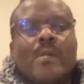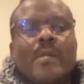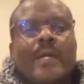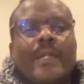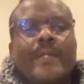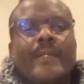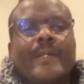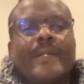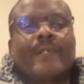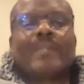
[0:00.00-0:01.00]
And
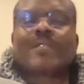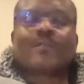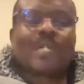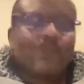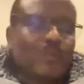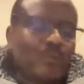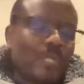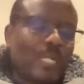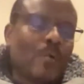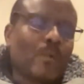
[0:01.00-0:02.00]
he was the one
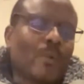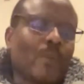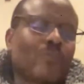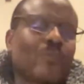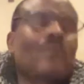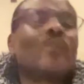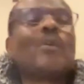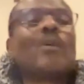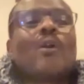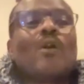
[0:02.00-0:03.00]
who also
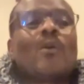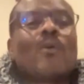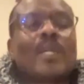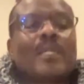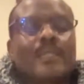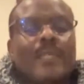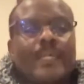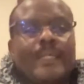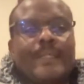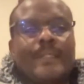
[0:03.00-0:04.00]
was
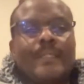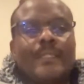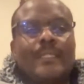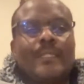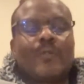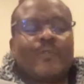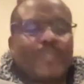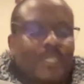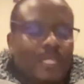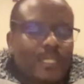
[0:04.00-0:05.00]
the
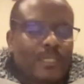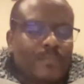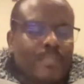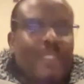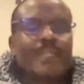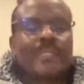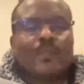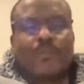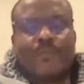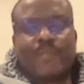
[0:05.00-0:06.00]
officiating
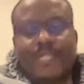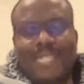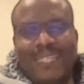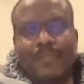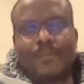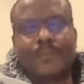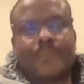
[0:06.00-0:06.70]
minister of the day.